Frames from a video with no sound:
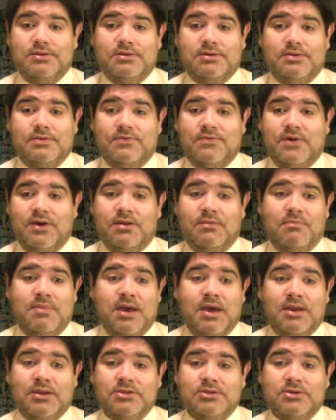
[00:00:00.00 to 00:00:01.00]
to find a
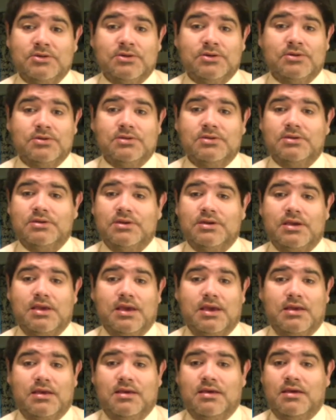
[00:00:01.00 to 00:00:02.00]
manager to
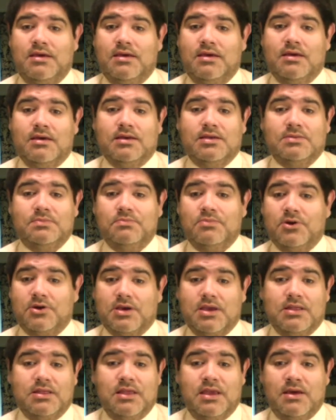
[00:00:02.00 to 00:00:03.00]
get his
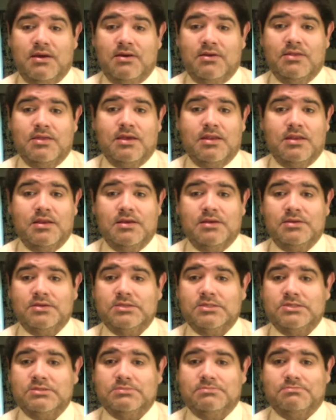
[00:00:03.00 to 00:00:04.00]
book in there. Then
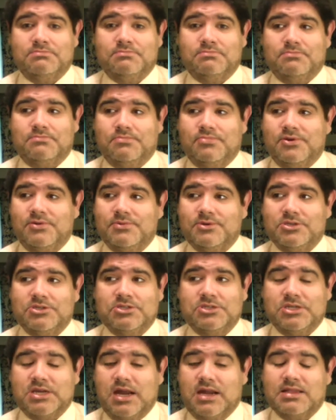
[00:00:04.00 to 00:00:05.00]
he's pretty much
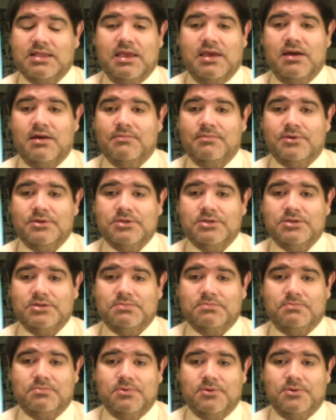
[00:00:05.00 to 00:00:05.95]
shocked at how much